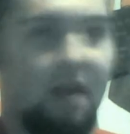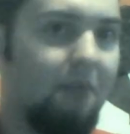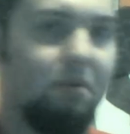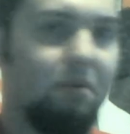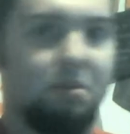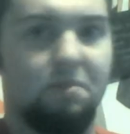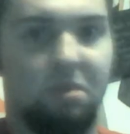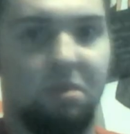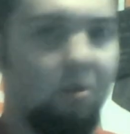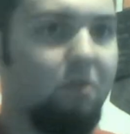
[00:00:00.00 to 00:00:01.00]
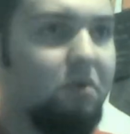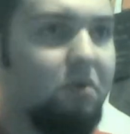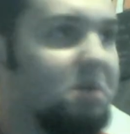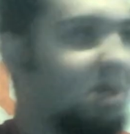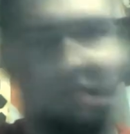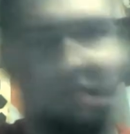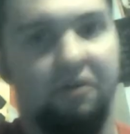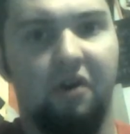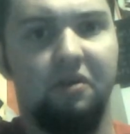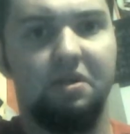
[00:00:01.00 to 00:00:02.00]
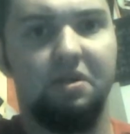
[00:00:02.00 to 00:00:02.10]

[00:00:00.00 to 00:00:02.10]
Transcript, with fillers: Capitalism is horrible because it killed all